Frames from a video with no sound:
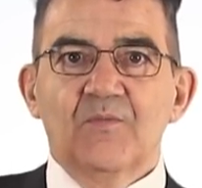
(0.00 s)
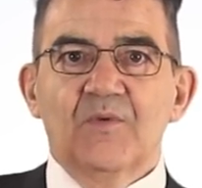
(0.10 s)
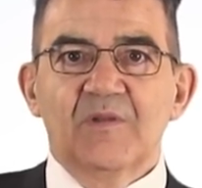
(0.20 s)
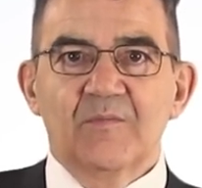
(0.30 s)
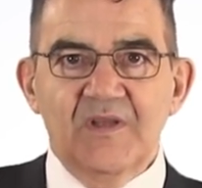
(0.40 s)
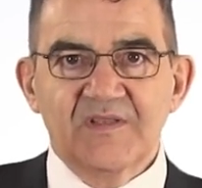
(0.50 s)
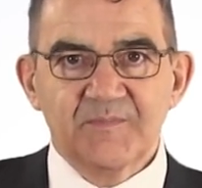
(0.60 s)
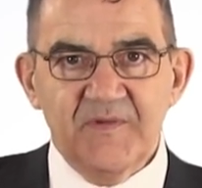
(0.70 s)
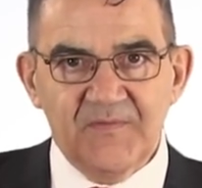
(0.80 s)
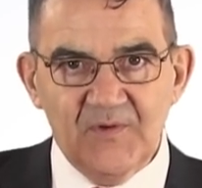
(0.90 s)
1
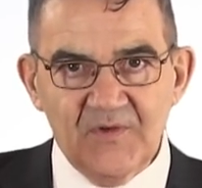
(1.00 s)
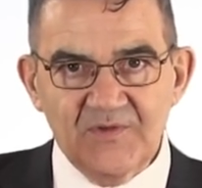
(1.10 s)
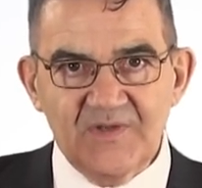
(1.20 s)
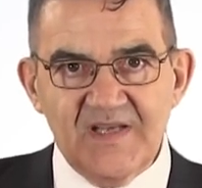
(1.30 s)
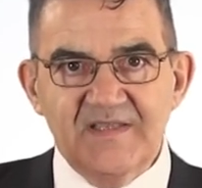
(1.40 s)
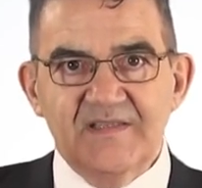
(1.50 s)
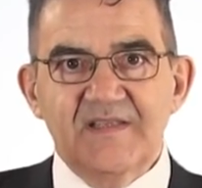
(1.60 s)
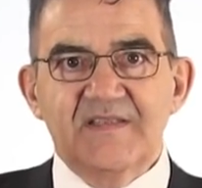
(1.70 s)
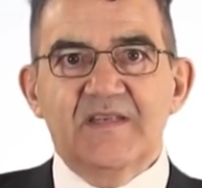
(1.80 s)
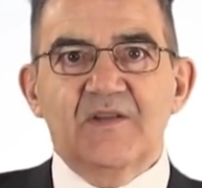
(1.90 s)
month before your
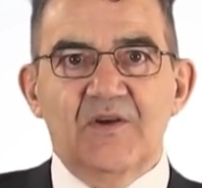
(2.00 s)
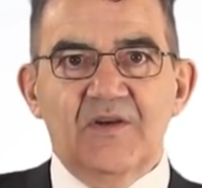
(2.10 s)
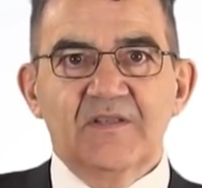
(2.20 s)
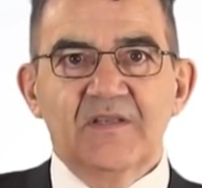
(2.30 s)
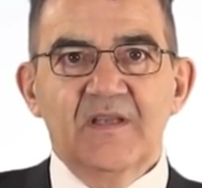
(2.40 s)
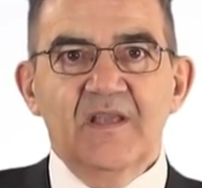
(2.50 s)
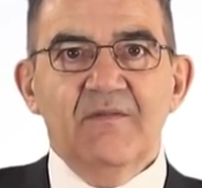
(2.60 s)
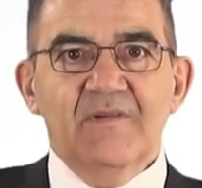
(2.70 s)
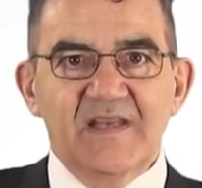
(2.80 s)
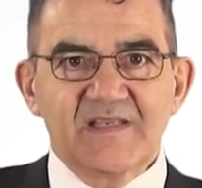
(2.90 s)
residency card
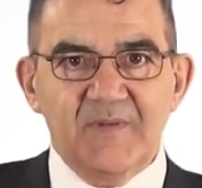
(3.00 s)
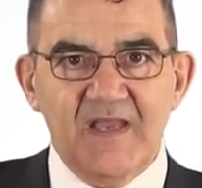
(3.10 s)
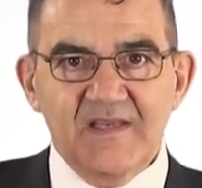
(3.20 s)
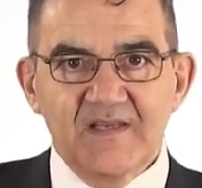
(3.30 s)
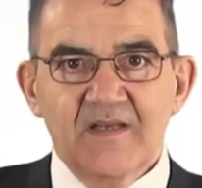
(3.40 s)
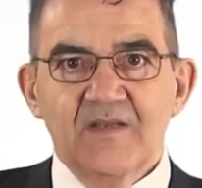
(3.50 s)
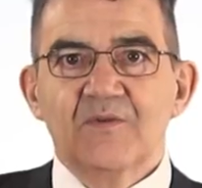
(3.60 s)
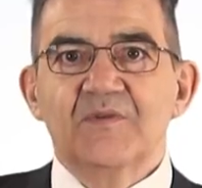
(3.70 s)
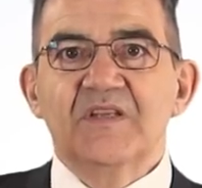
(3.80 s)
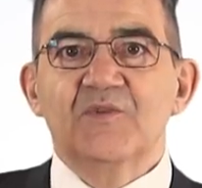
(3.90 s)
will expire,
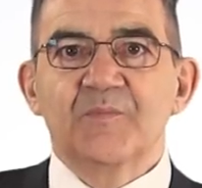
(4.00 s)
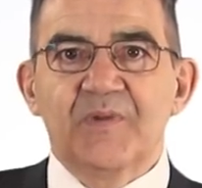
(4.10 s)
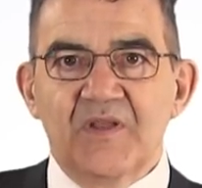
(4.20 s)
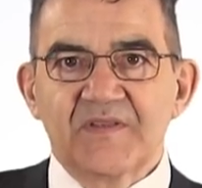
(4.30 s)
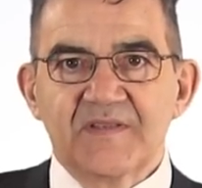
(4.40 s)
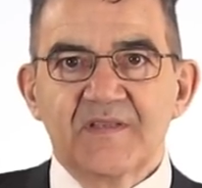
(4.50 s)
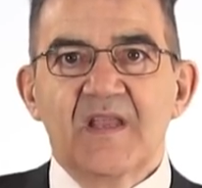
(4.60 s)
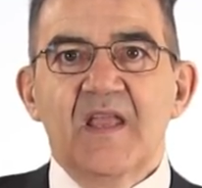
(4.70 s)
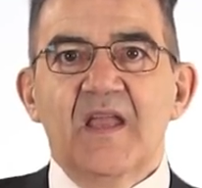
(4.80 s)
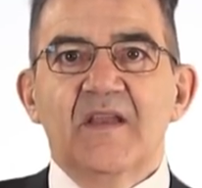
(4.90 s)
you need to pass
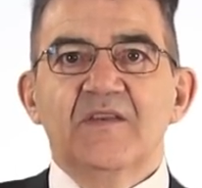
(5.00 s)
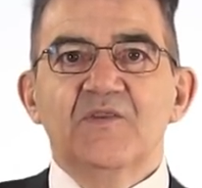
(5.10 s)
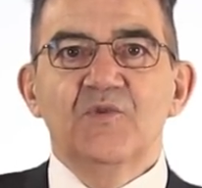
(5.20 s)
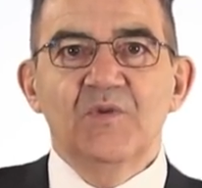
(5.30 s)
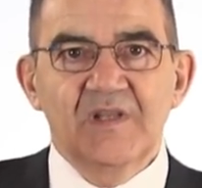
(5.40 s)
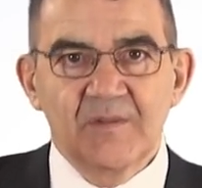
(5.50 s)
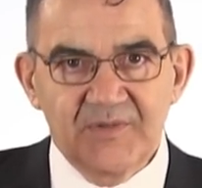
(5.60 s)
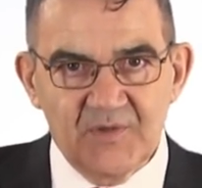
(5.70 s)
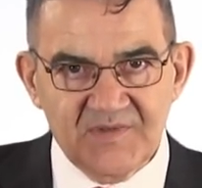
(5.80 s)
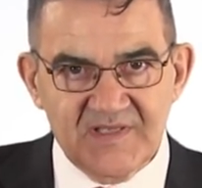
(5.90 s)
a renewal
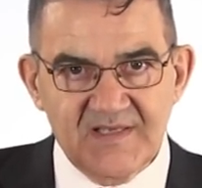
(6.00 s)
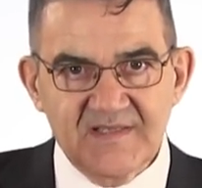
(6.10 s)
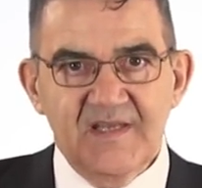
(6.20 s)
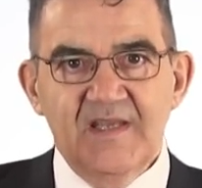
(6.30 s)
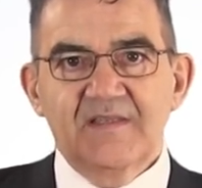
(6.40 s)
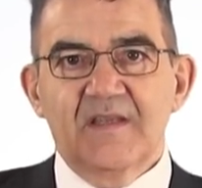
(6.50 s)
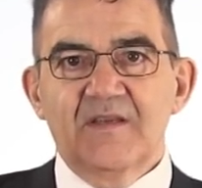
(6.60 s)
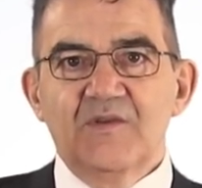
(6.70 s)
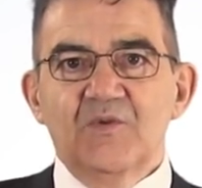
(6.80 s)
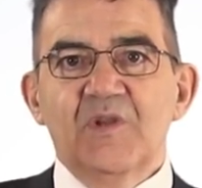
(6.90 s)
process. The
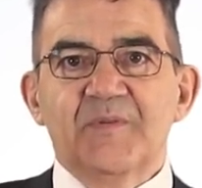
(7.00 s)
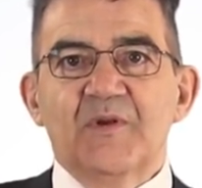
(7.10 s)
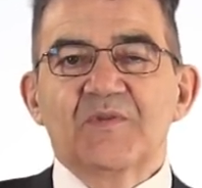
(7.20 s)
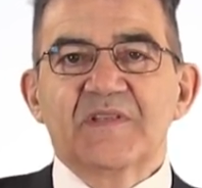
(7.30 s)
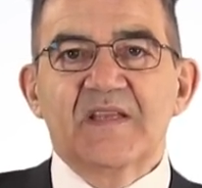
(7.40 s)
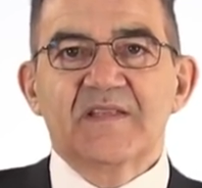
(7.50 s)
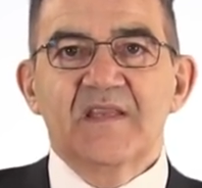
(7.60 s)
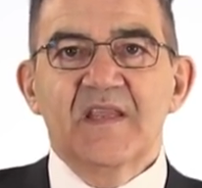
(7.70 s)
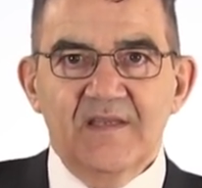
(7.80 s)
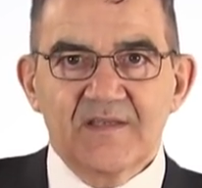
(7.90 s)
renewal
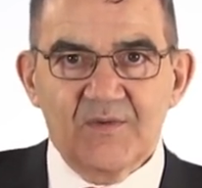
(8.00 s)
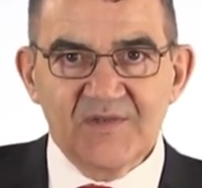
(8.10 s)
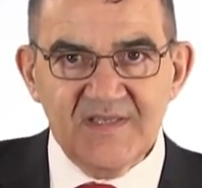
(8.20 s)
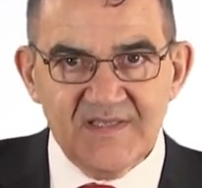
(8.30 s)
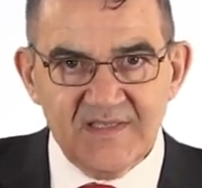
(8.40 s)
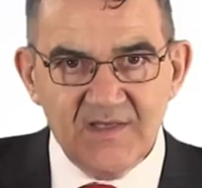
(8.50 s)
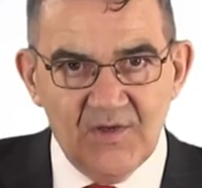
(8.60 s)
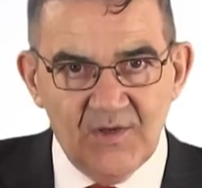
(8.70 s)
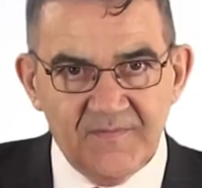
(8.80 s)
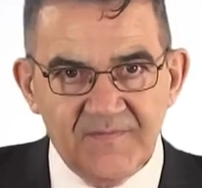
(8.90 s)
process is consisting
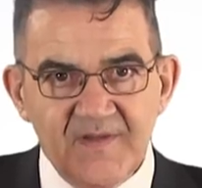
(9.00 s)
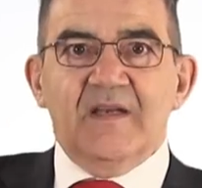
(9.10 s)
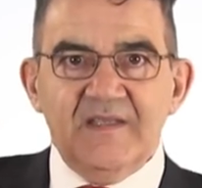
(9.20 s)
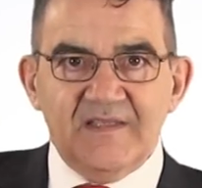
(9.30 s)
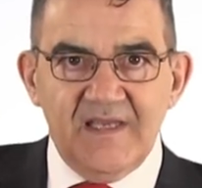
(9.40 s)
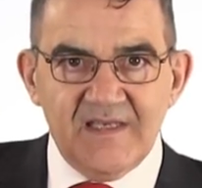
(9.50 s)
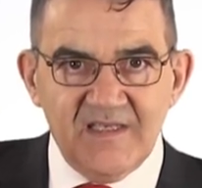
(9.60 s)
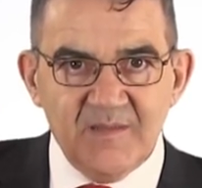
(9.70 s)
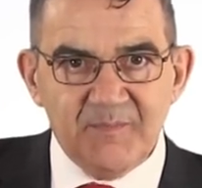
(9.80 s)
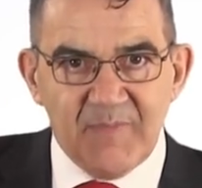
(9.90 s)
of
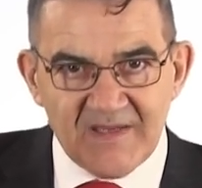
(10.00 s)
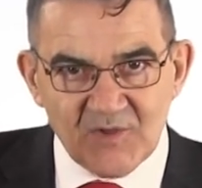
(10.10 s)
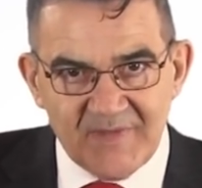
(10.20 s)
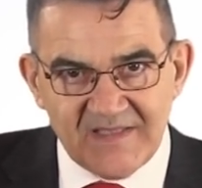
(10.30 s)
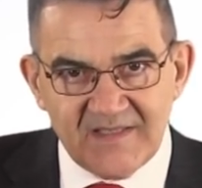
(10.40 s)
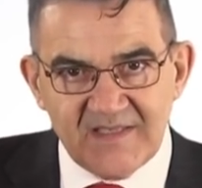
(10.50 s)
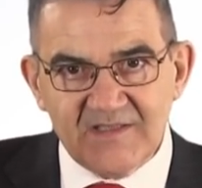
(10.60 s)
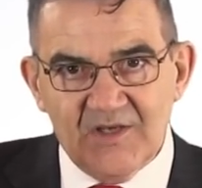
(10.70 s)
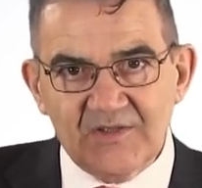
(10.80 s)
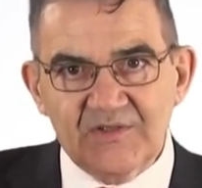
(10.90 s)
retaking biometric
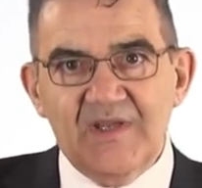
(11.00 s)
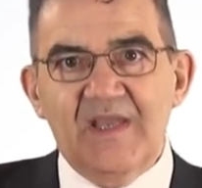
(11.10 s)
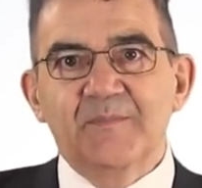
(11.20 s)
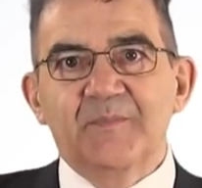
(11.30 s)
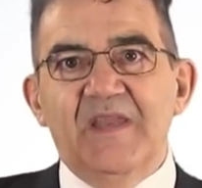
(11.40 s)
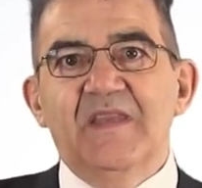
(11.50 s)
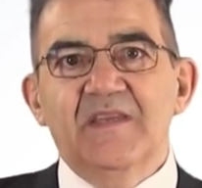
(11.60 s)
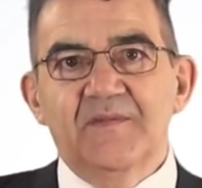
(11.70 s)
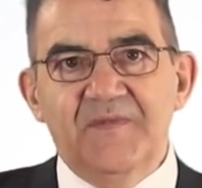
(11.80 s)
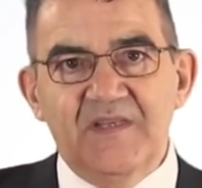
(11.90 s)
data and
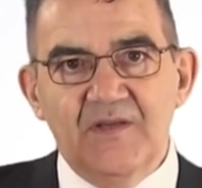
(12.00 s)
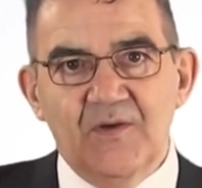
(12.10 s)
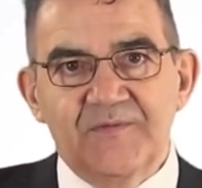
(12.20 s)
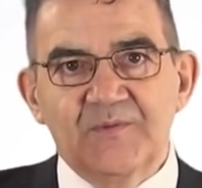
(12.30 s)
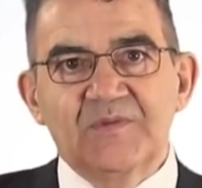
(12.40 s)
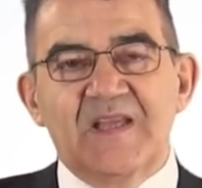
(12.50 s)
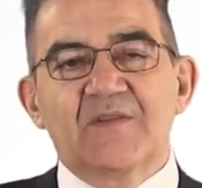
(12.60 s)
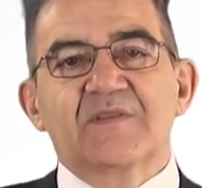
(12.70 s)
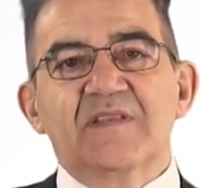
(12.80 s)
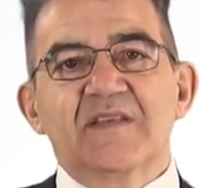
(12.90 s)
paying a fee of
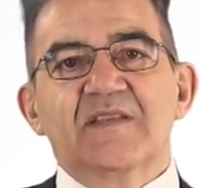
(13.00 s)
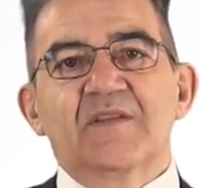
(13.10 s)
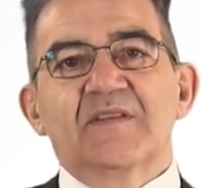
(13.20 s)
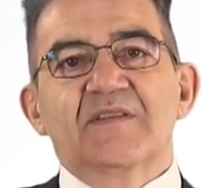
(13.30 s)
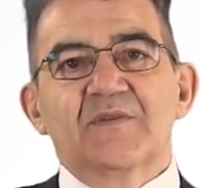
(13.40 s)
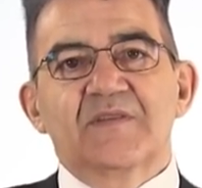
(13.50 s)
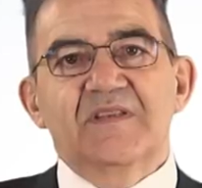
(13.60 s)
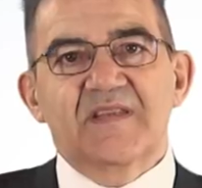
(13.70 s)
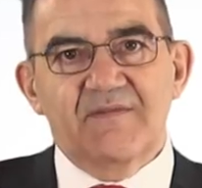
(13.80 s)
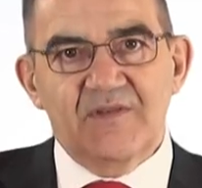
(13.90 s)

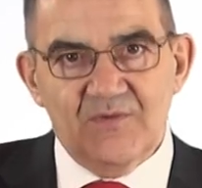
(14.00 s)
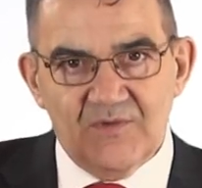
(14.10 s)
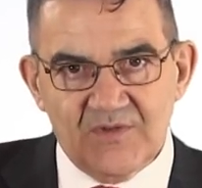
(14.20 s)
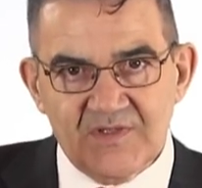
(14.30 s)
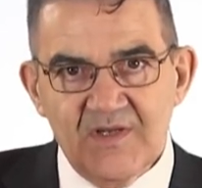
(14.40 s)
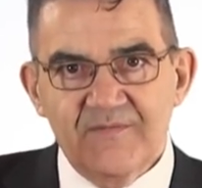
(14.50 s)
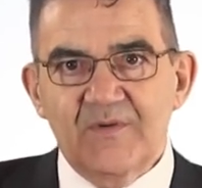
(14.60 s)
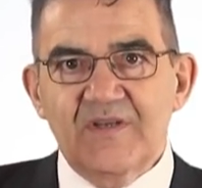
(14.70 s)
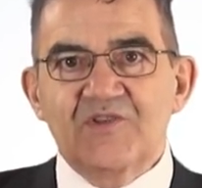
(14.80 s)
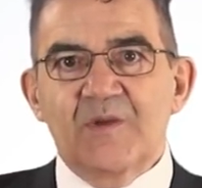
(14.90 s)
2,637 euros
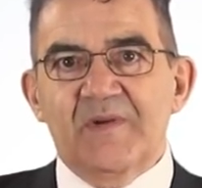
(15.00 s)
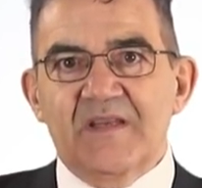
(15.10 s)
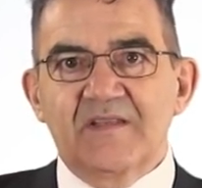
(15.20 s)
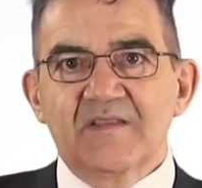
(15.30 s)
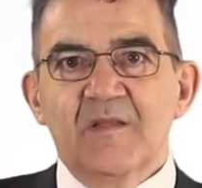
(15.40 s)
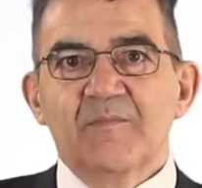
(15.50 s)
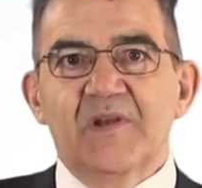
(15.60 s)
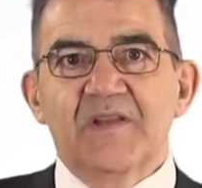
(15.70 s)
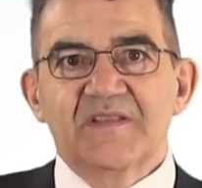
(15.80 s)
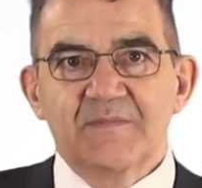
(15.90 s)
for each applicant,
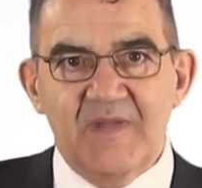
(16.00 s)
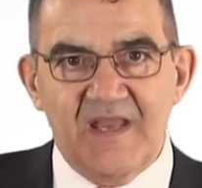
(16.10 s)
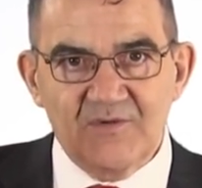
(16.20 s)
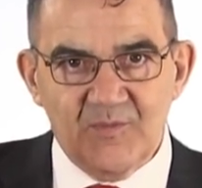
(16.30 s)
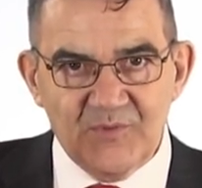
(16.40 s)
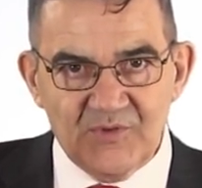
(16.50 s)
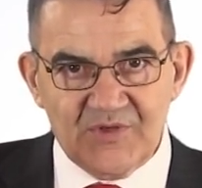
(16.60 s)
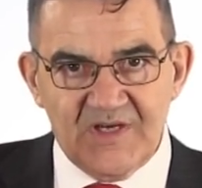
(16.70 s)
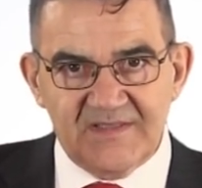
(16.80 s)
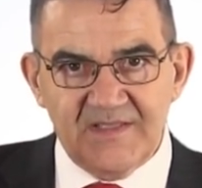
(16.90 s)
plus minor
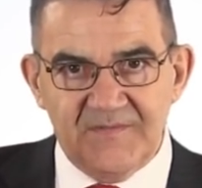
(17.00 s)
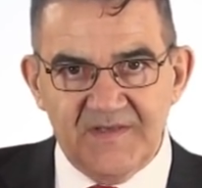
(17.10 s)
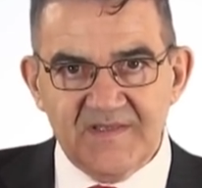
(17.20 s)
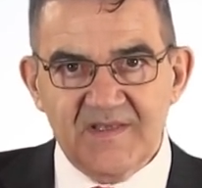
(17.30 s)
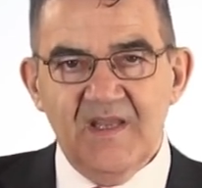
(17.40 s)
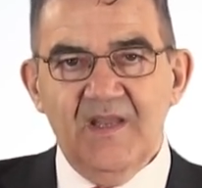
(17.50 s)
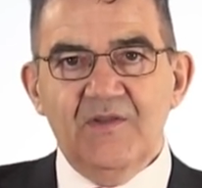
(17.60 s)
bureaucratic fees.